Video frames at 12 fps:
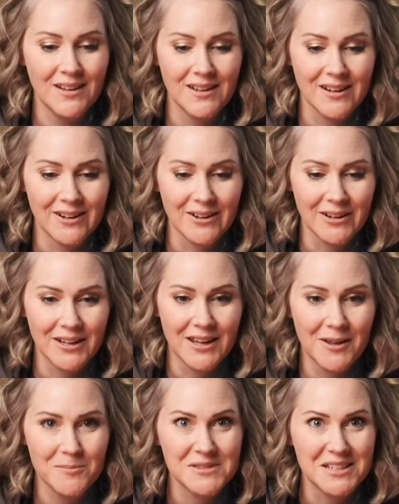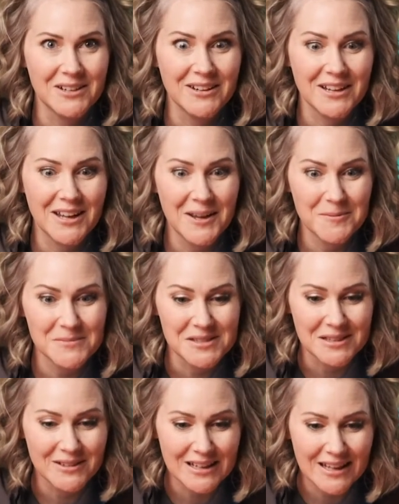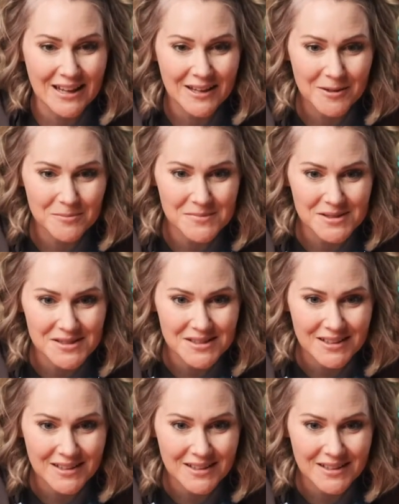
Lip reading: Here it comes, here it comes, here it comes.